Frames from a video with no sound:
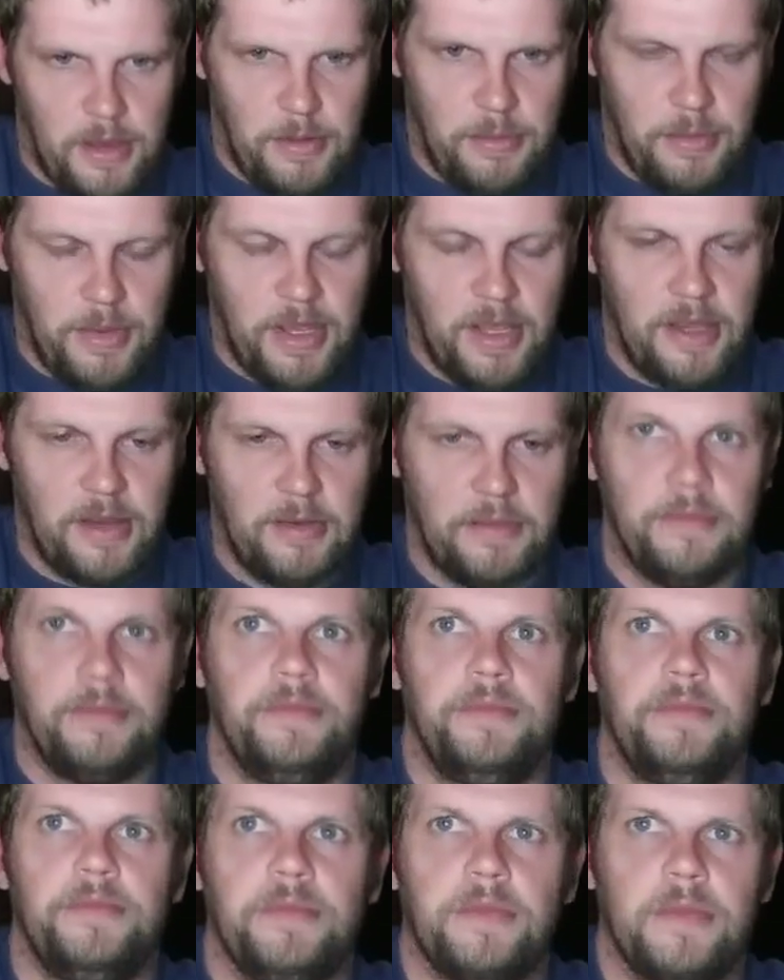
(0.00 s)
But
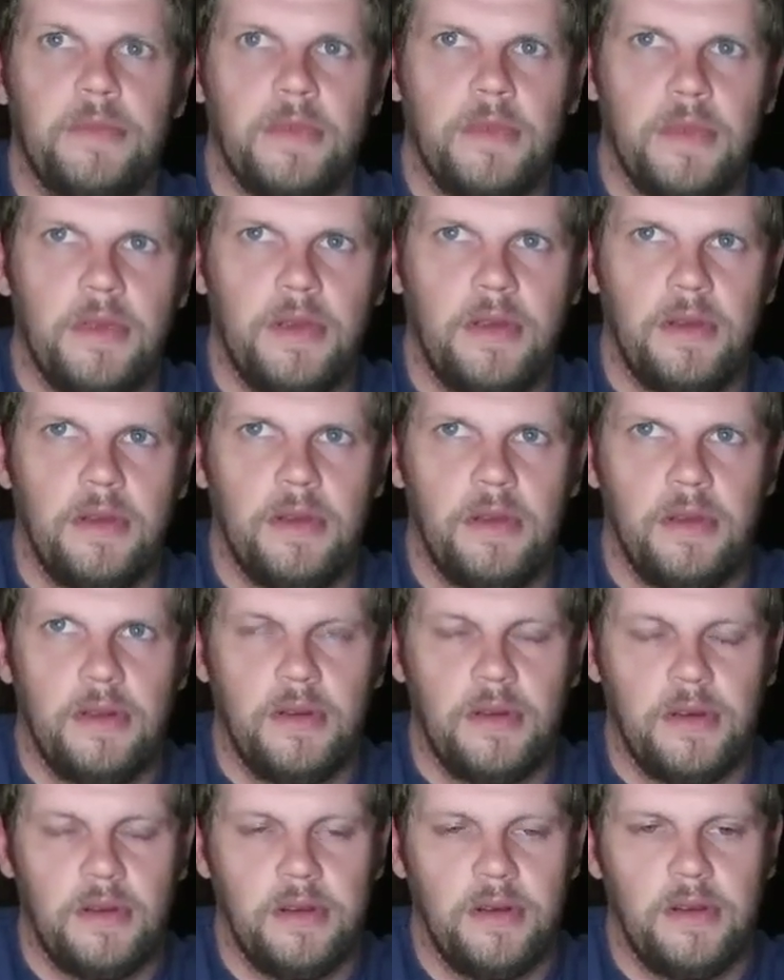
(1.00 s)

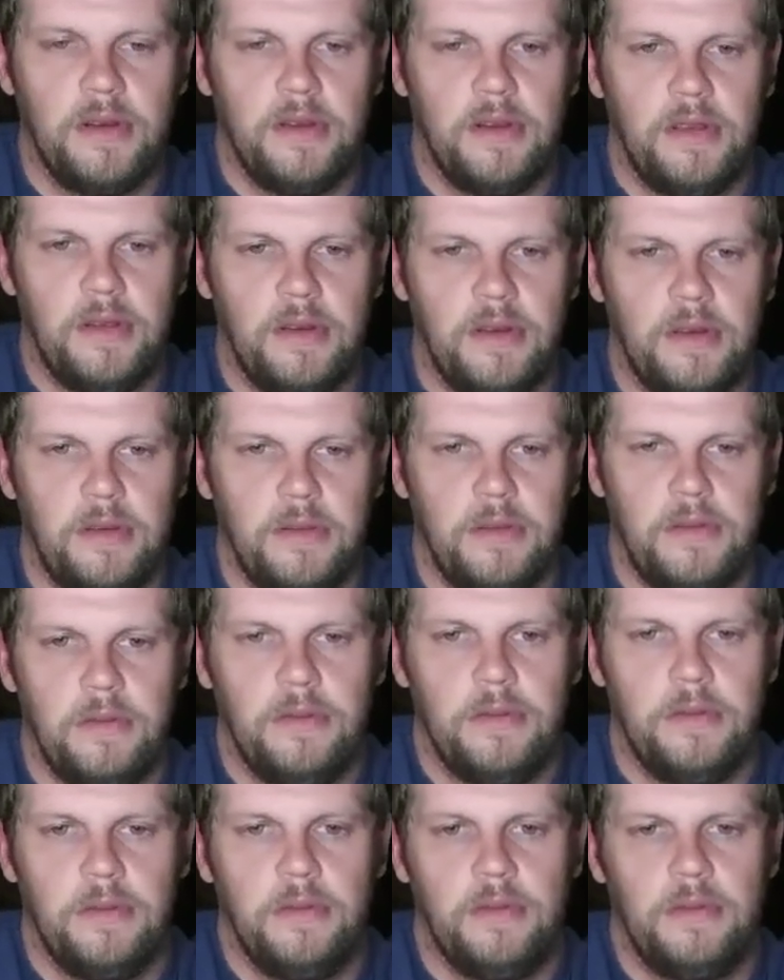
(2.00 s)
on
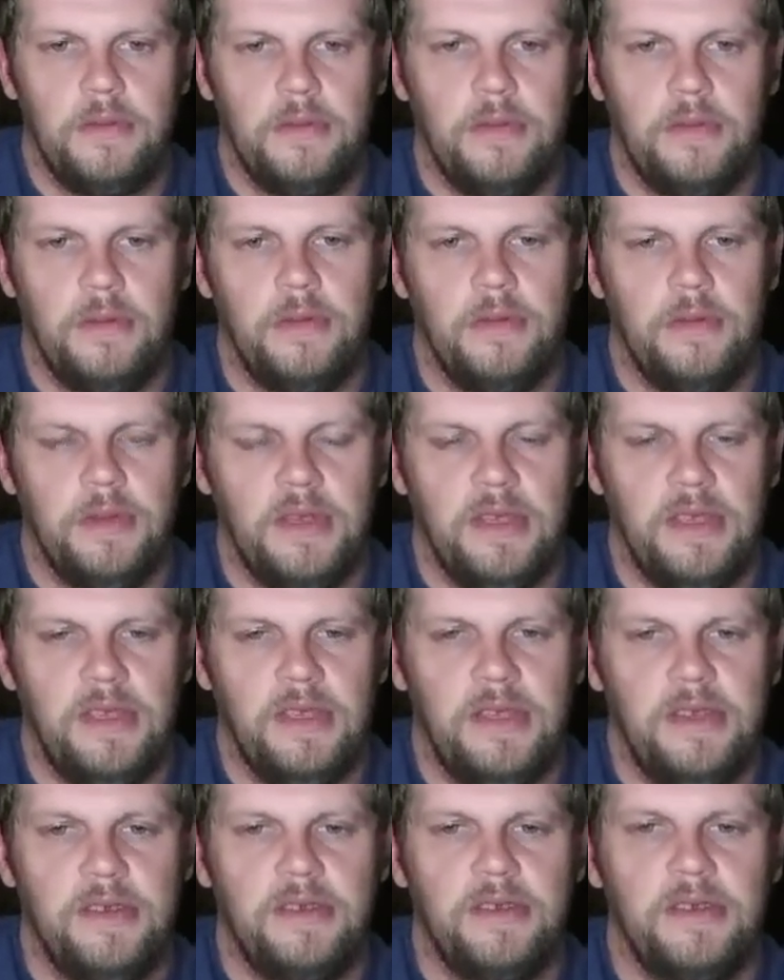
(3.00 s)

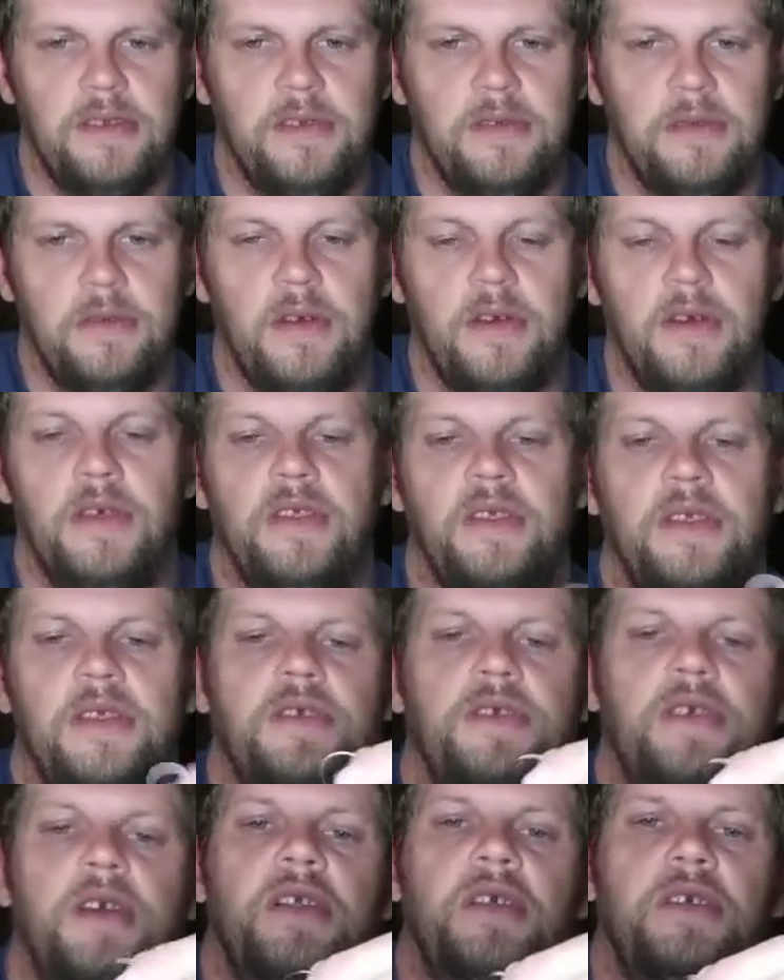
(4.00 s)
the
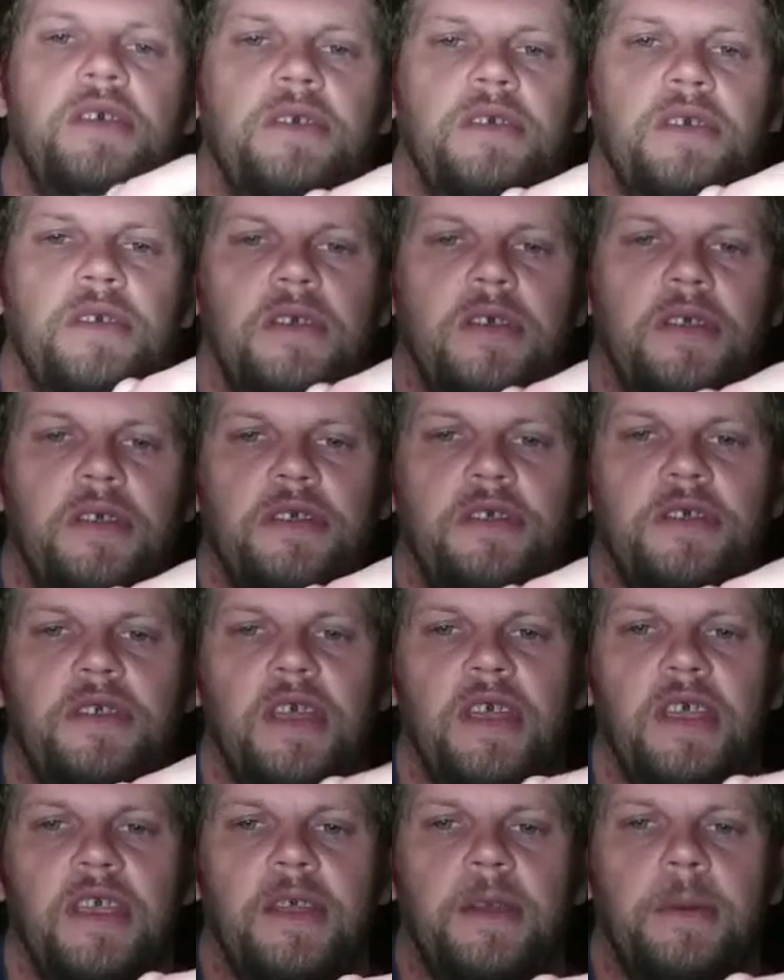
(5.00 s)
trailers, I'll just
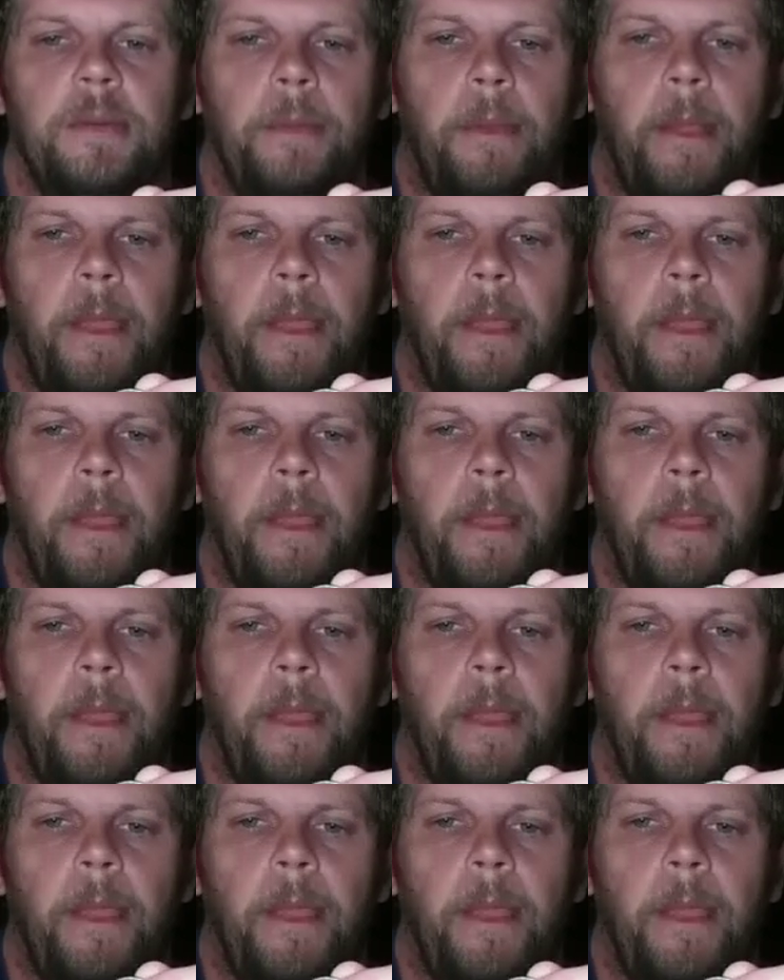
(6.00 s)
take it,